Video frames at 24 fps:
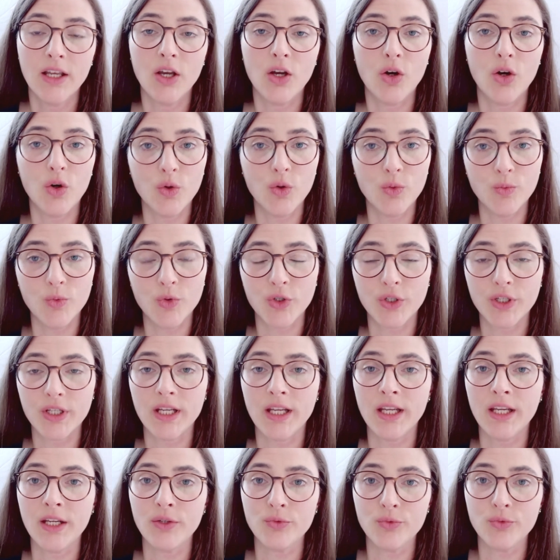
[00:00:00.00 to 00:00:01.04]
home
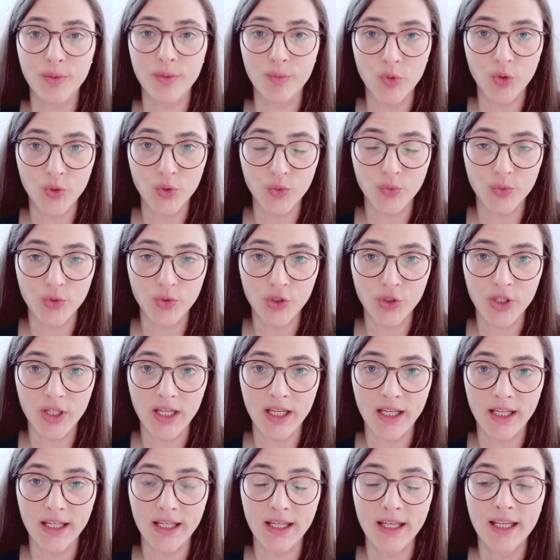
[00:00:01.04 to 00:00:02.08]
working, remote
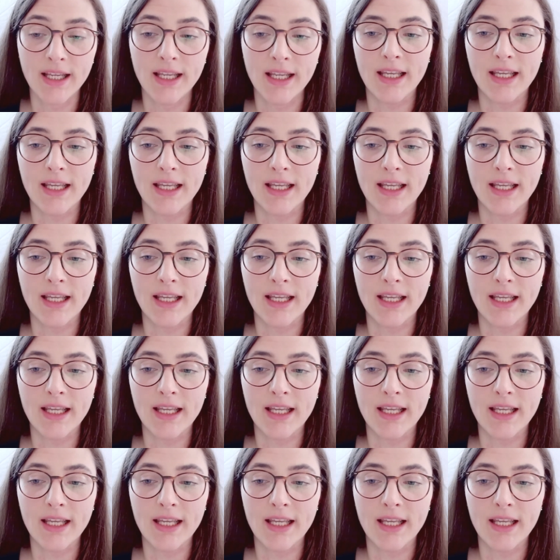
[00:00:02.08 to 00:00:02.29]
working.